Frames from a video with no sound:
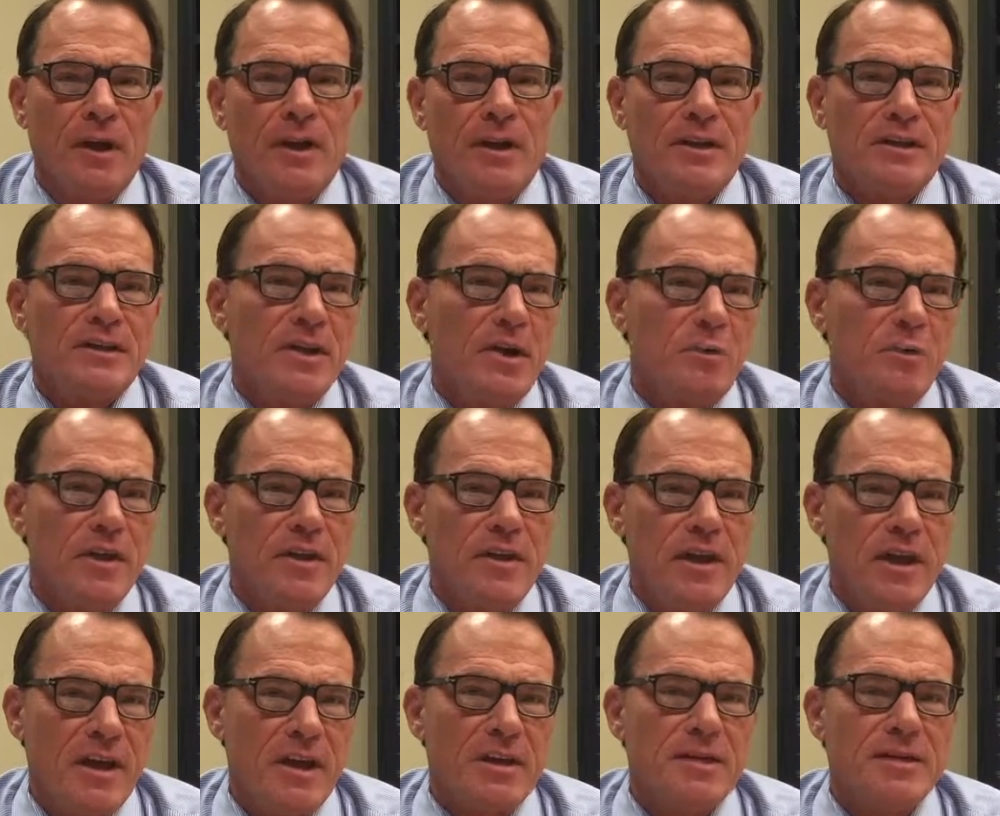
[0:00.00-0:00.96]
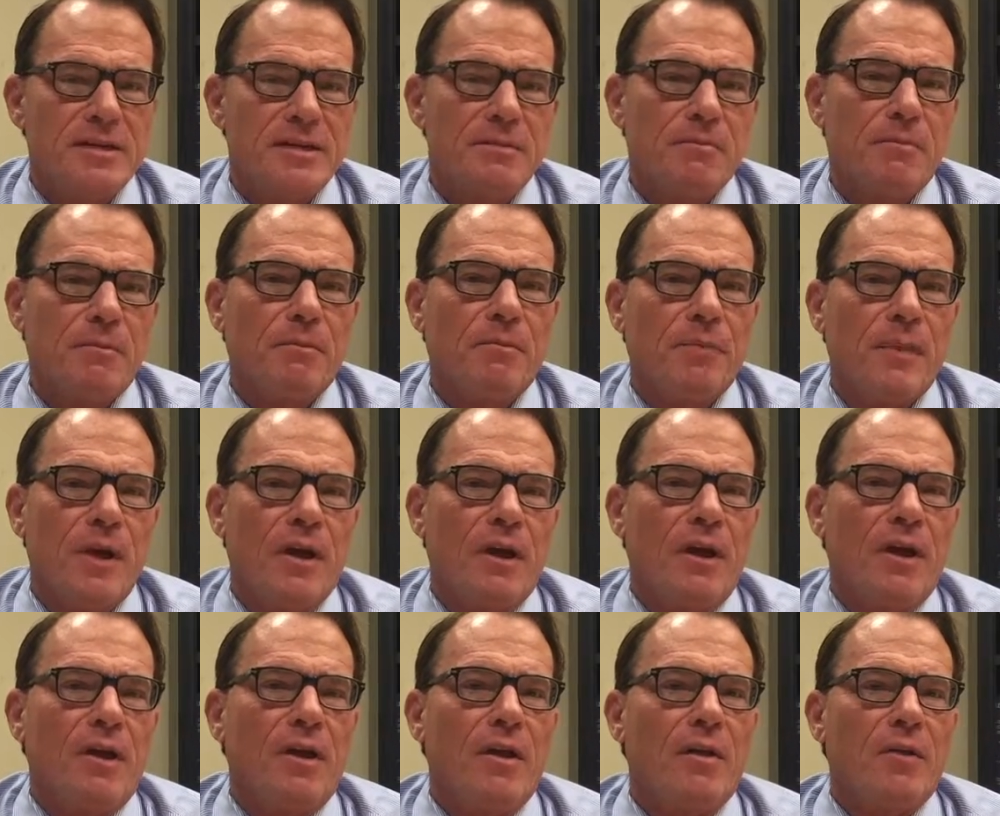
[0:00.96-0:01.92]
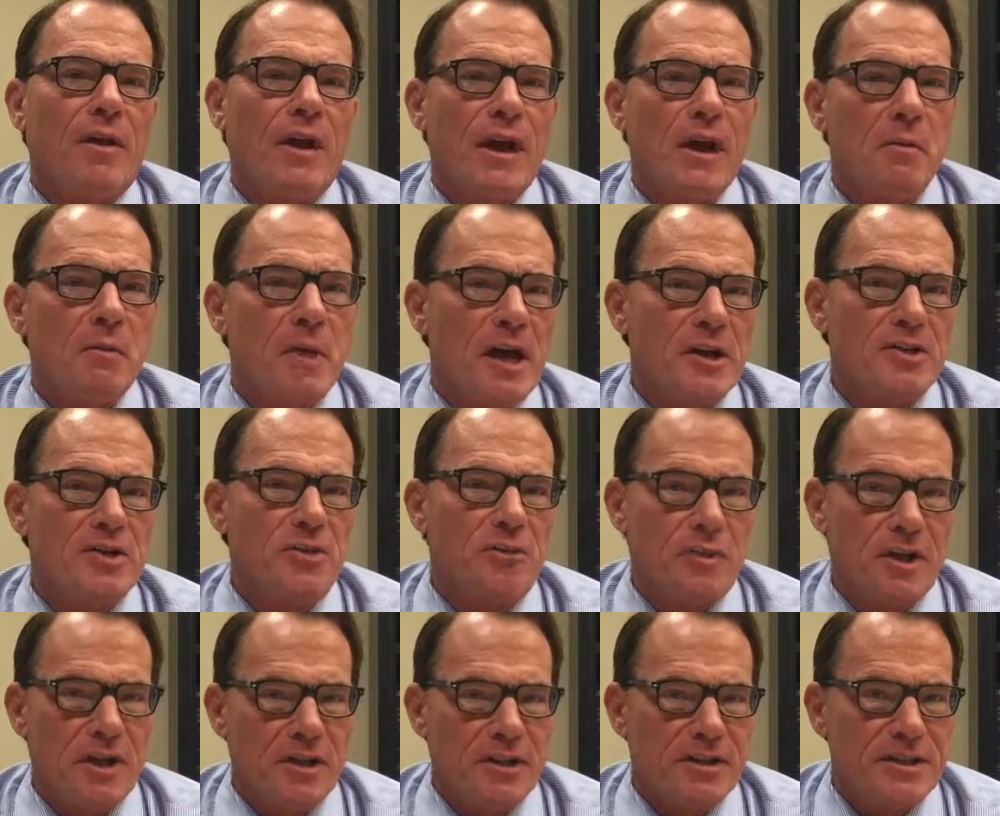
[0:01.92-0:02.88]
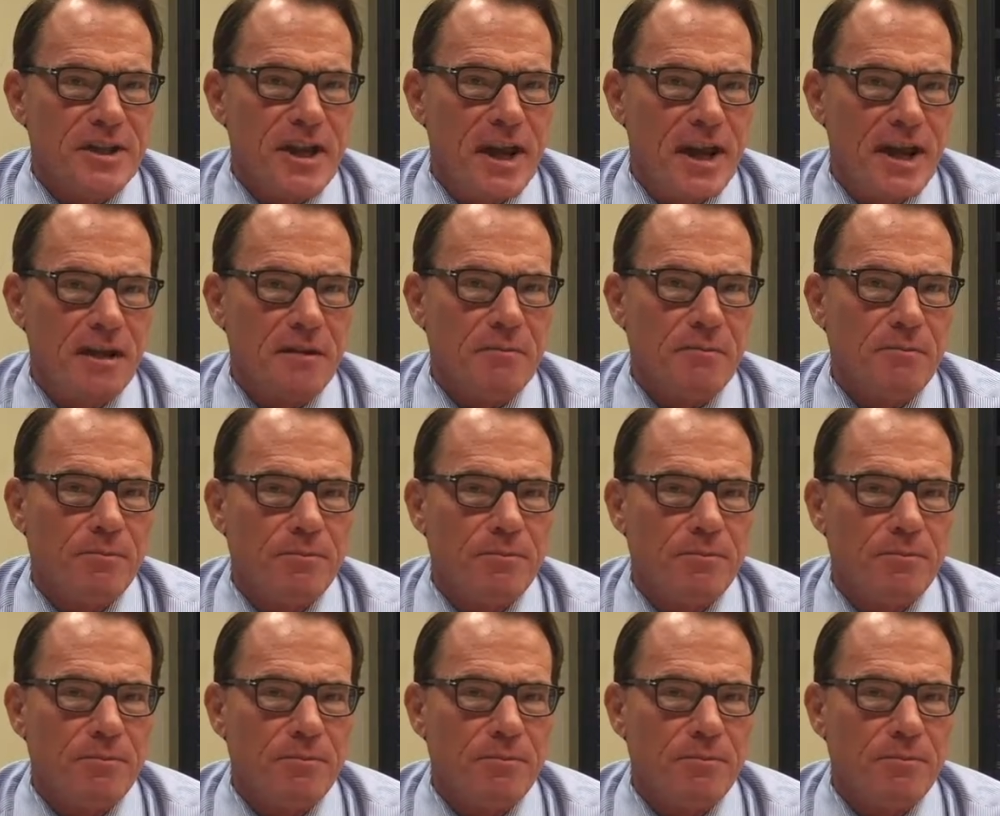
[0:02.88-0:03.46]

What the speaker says: So with this, think about your real estate,